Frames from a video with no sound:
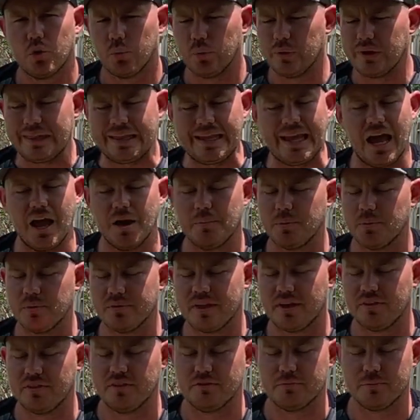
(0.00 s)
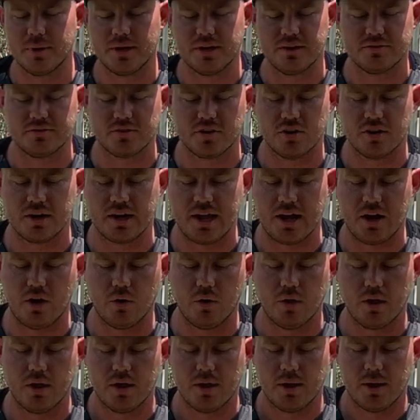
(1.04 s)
Really happy with how these minis turned out.